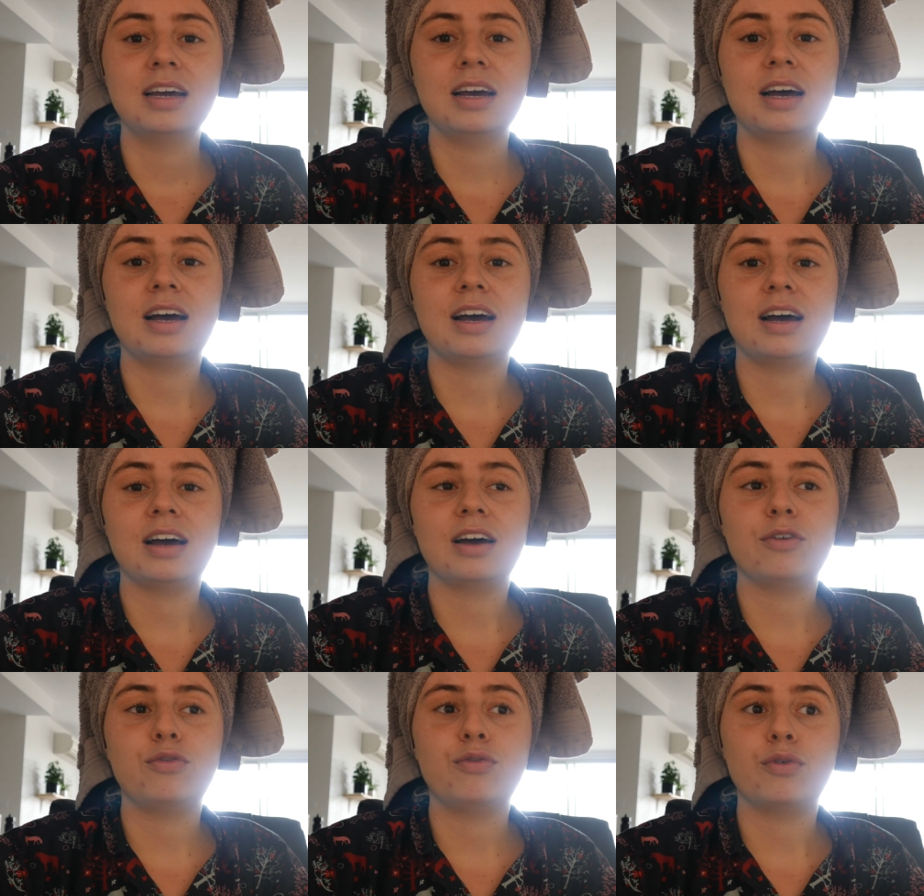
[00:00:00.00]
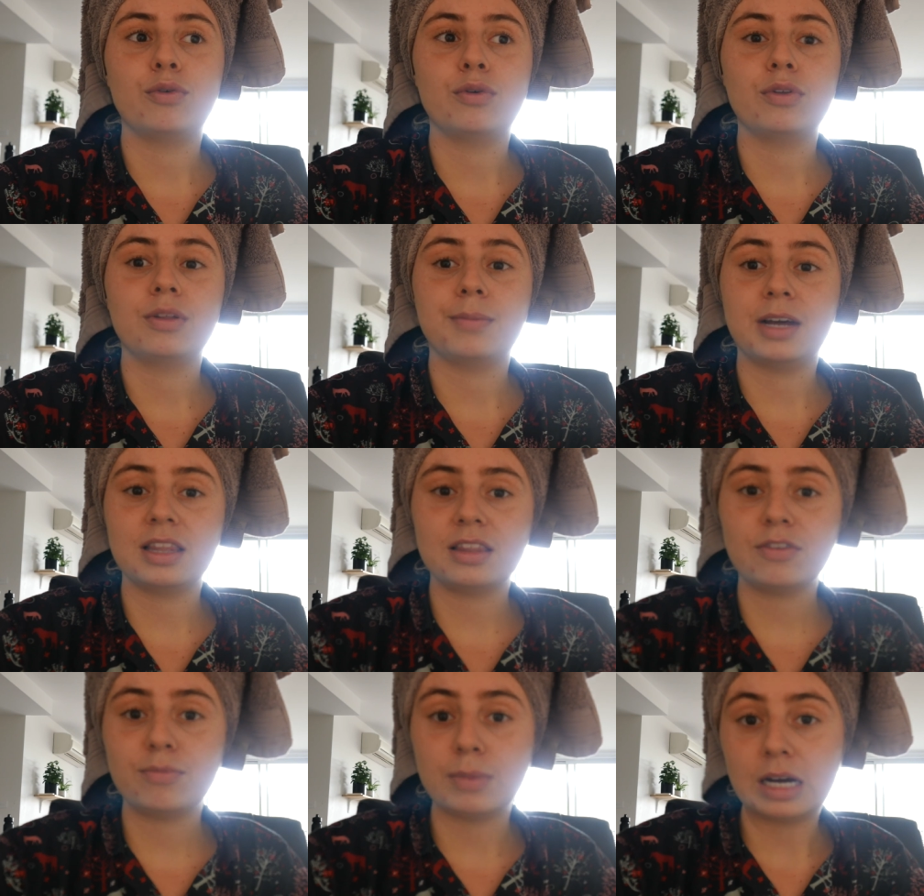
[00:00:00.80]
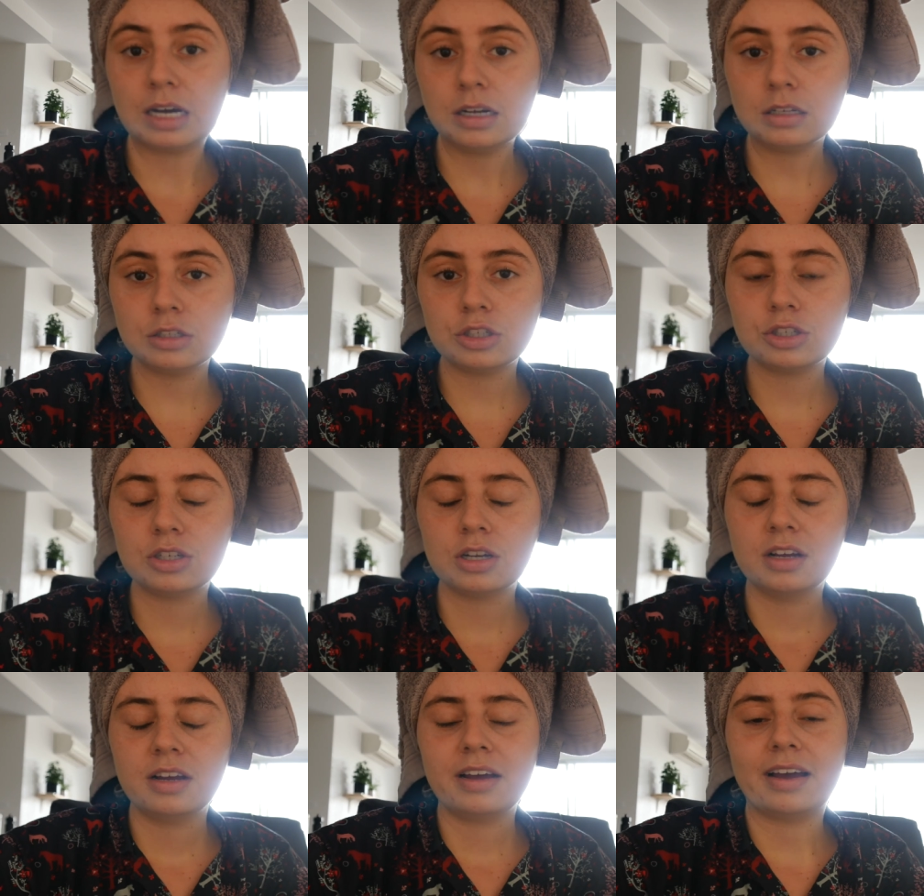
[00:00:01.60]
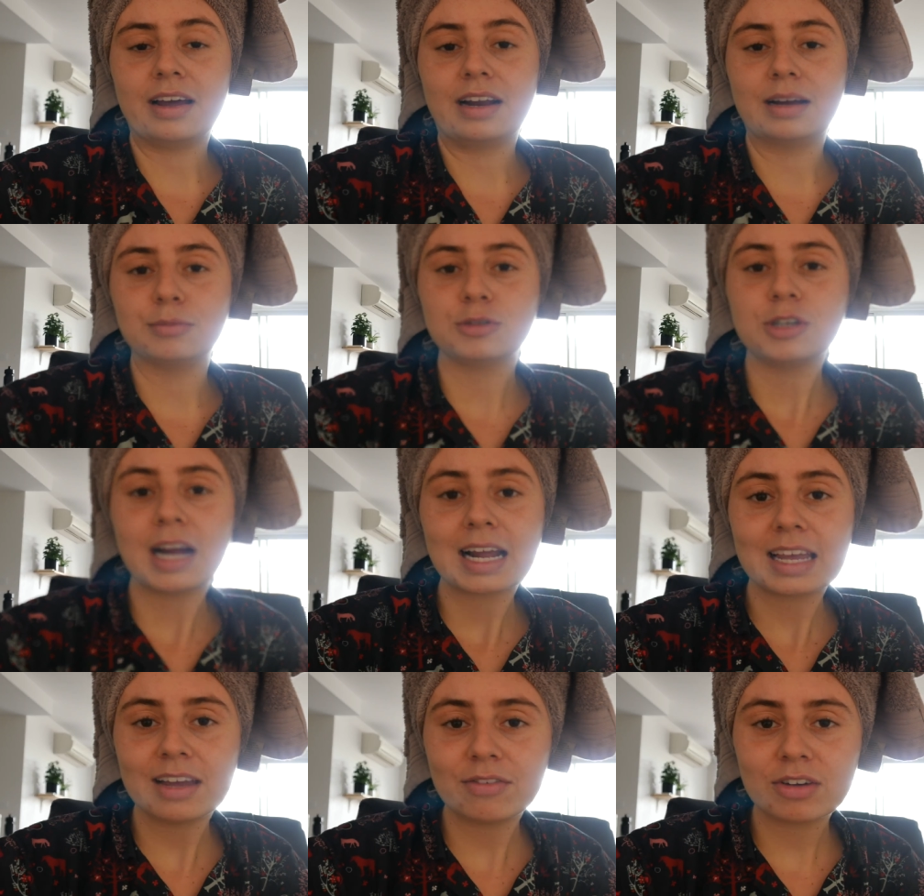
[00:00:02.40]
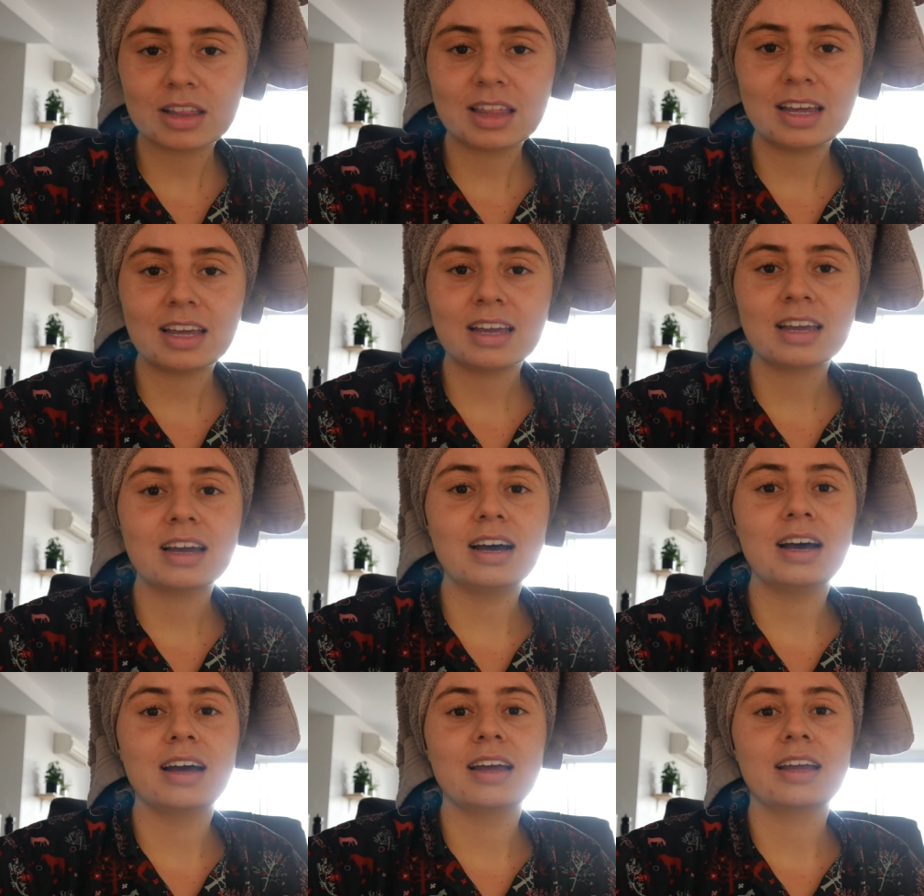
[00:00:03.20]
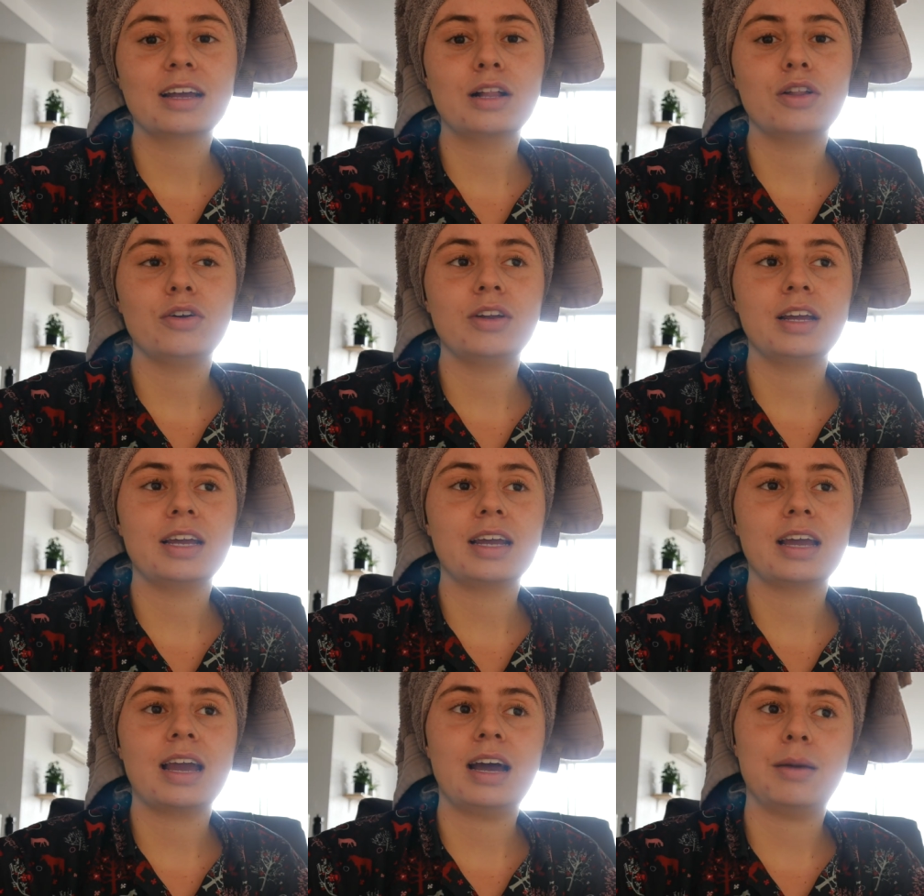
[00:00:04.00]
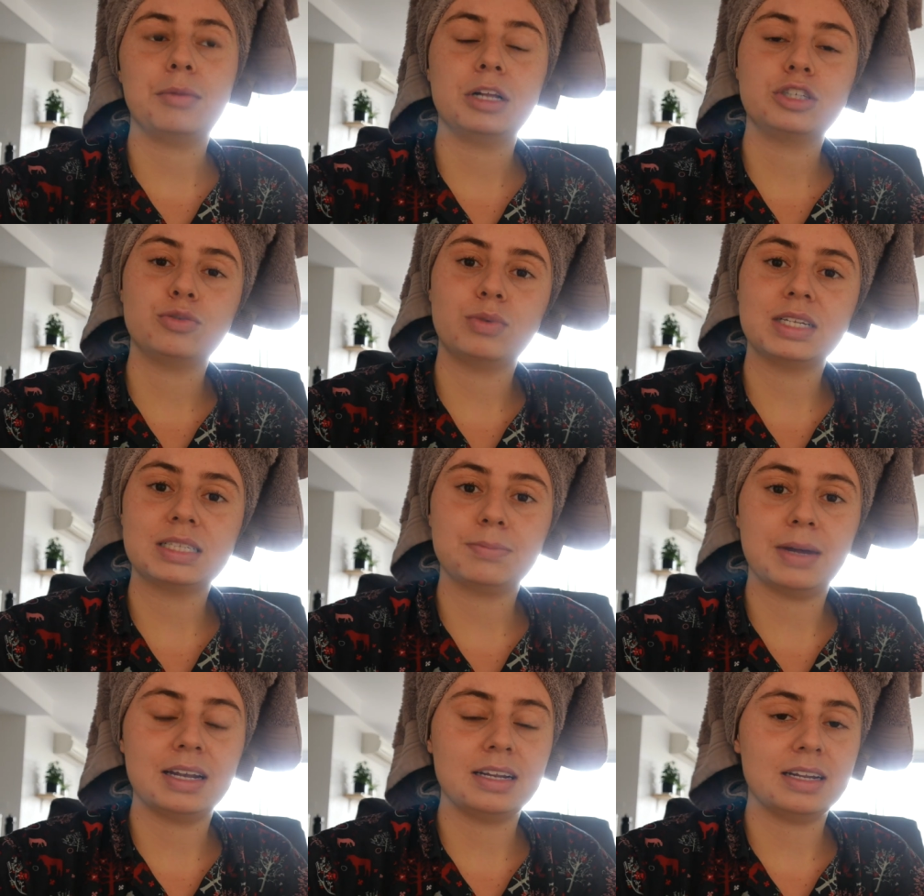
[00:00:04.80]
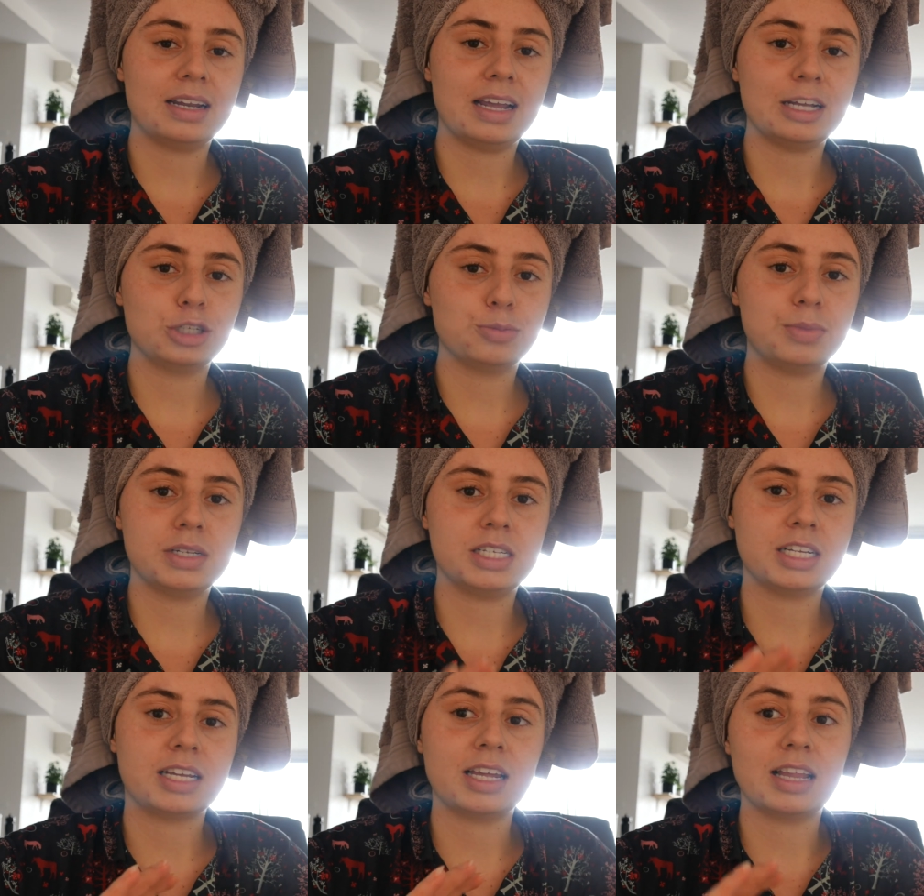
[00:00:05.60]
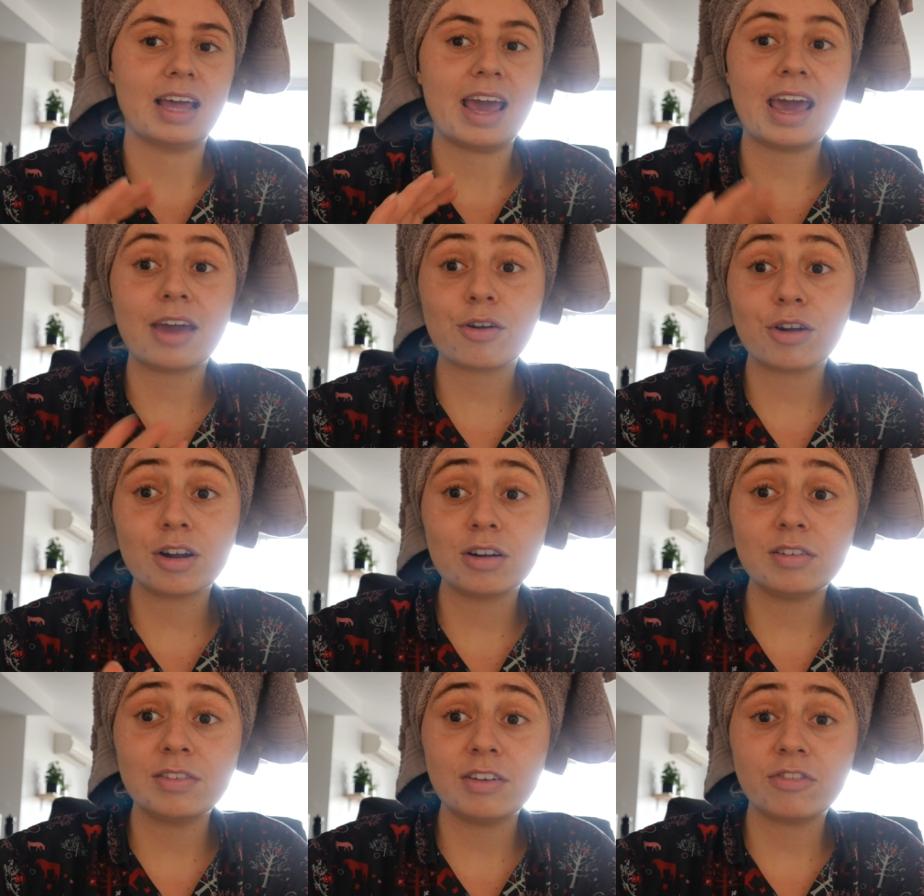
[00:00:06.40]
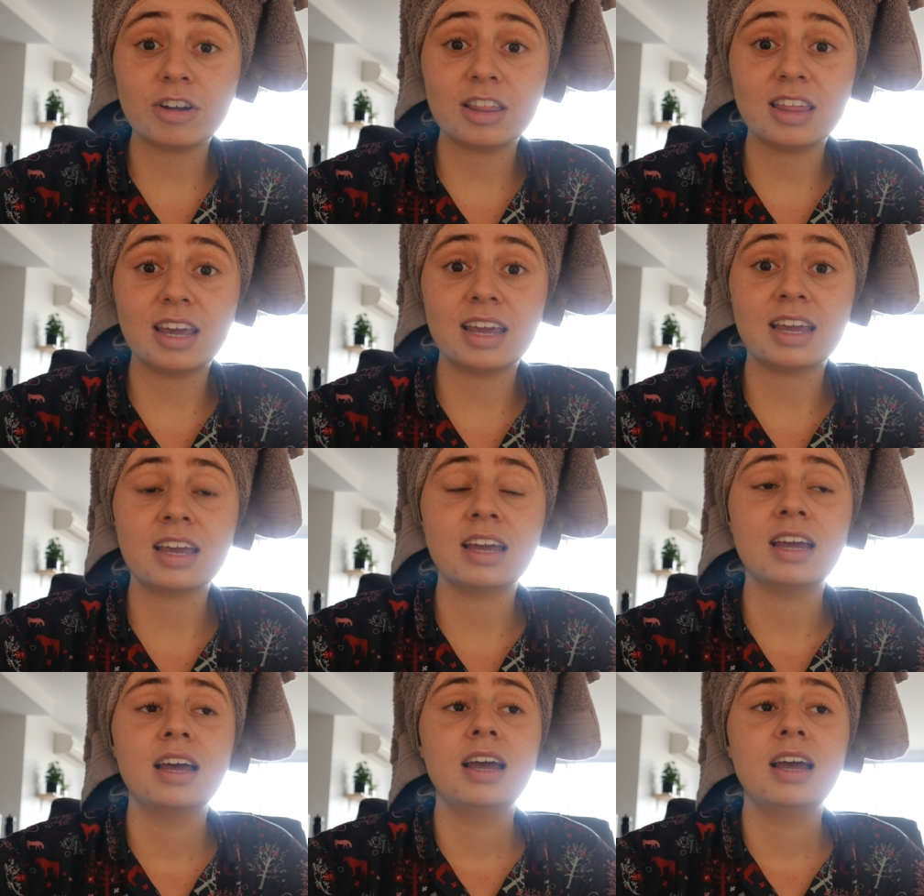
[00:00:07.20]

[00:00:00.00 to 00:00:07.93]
uh, for the month of March and I'm tracking everything uh, including how much we spend in each particular area of everything